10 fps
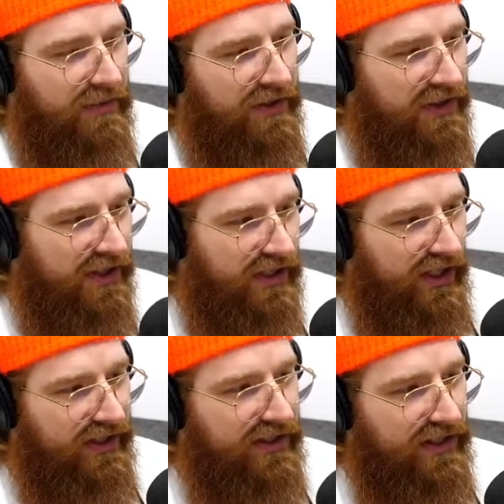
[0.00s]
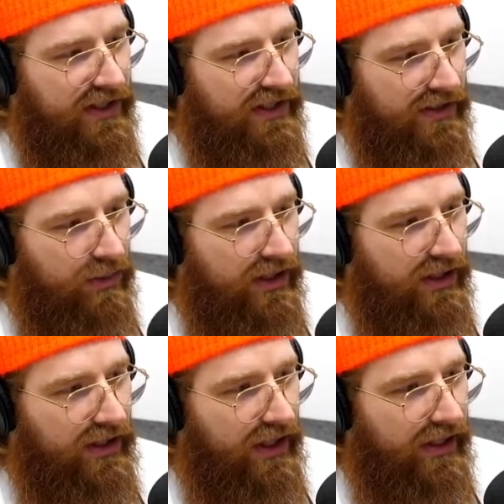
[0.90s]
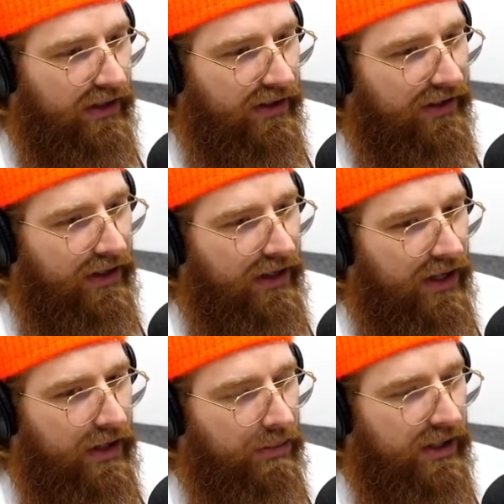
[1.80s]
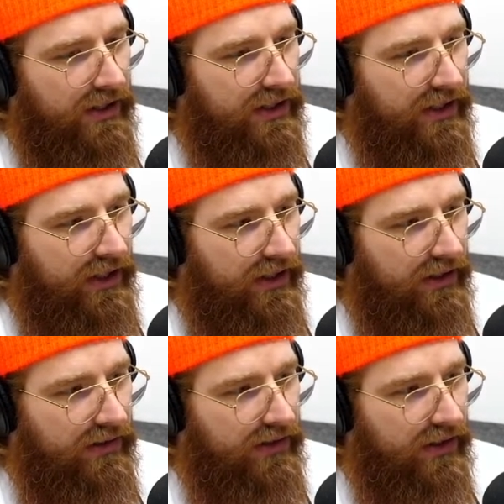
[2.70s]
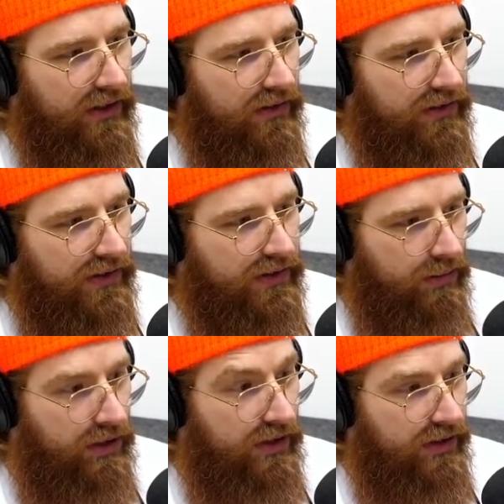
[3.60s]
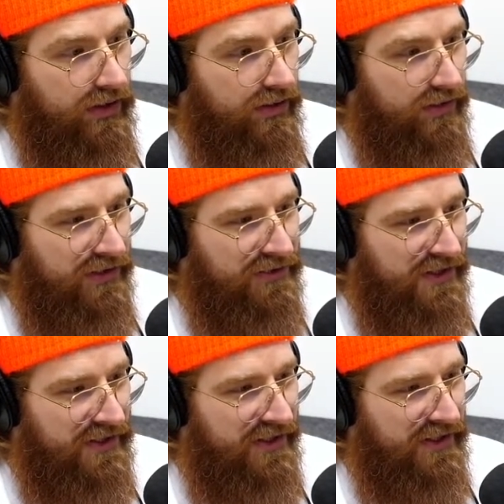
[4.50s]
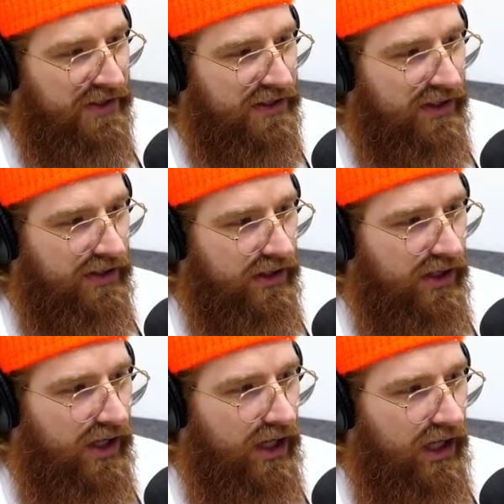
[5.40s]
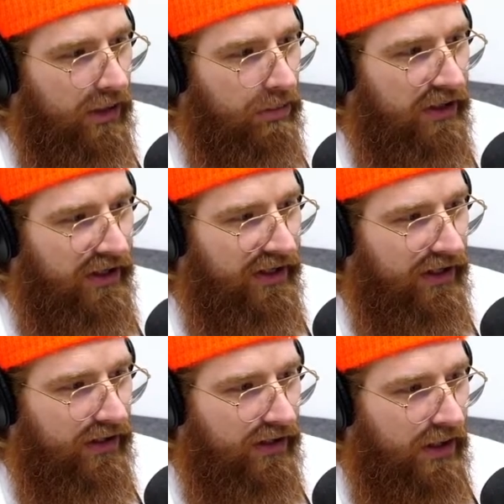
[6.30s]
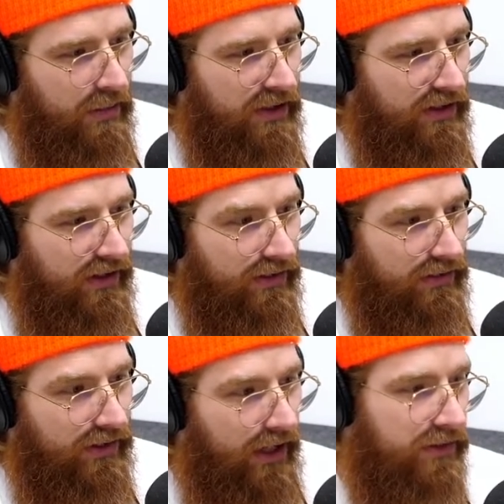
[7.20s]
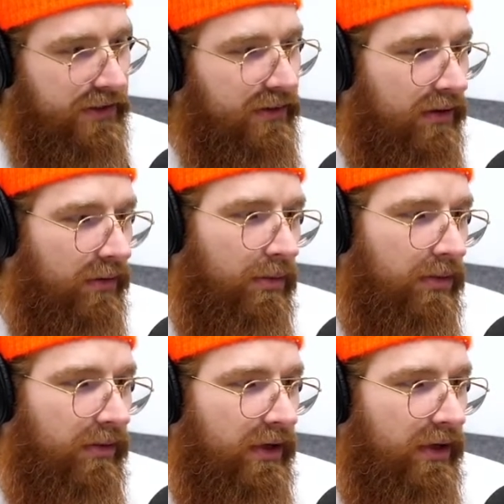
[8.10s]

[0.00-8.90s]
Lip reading: because I could see somebody like being scared to go to somebody new that's just getting started, but I mean that was you at one point,